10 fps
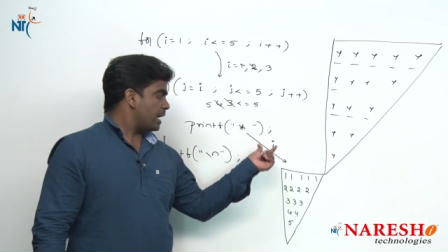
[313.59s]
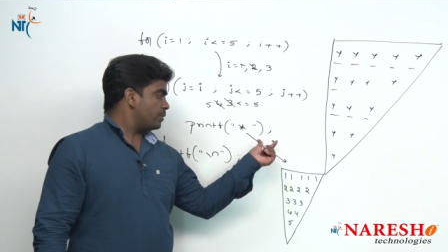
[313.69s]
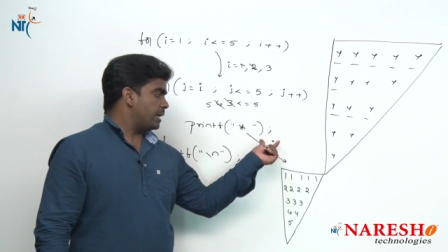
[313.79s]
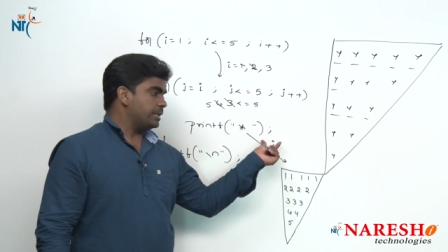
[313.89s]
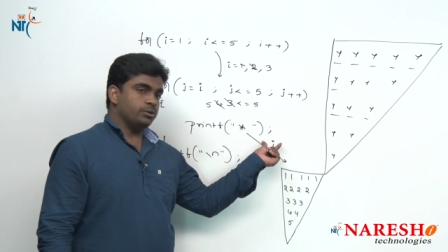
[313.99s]
I
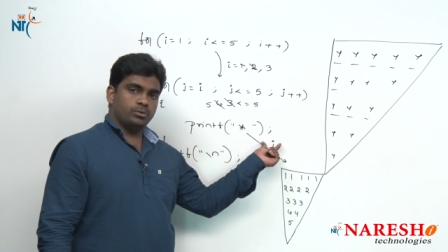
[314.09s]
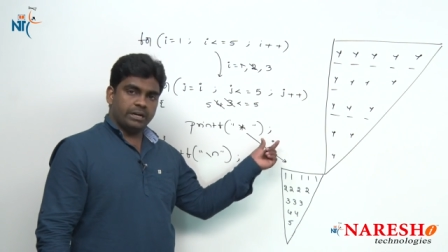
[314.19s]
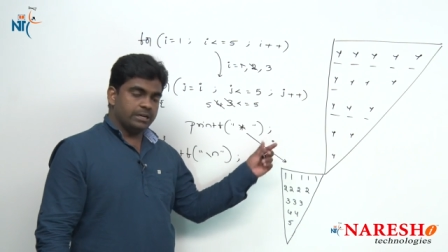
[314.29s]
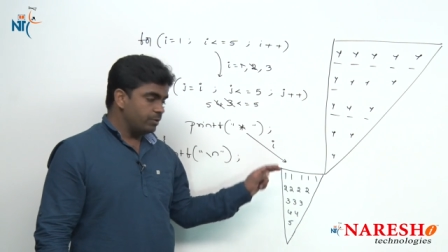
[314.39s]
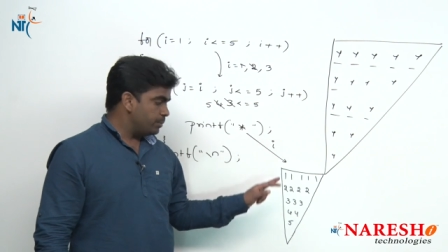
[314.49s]
value,
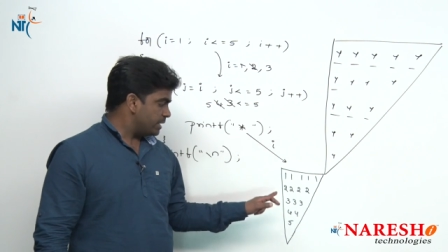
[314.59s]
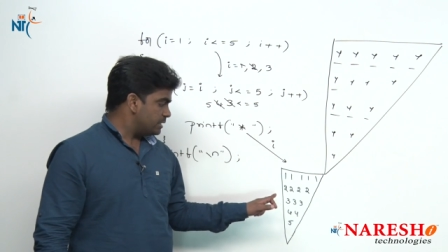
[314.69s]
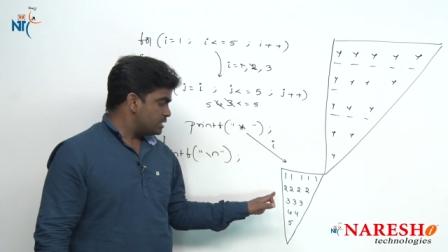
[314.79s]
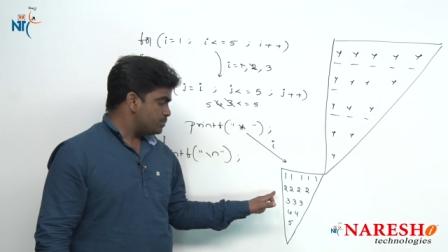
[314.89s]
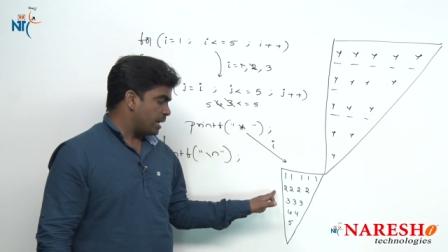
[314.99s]
it will
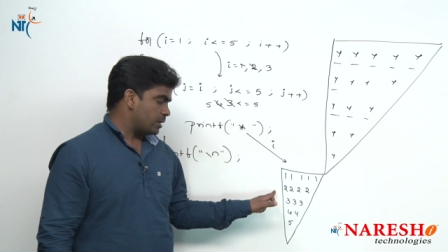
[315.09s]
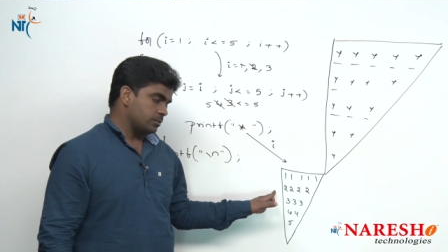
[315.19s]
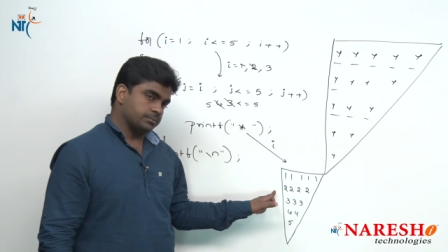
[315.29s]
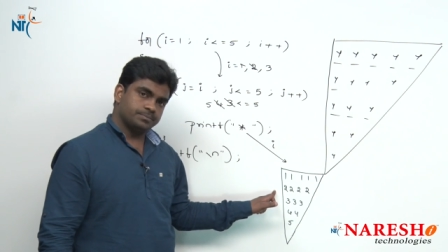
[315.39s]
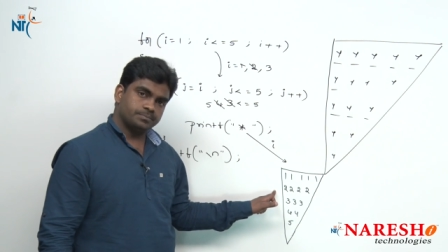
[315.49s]
print this pattern.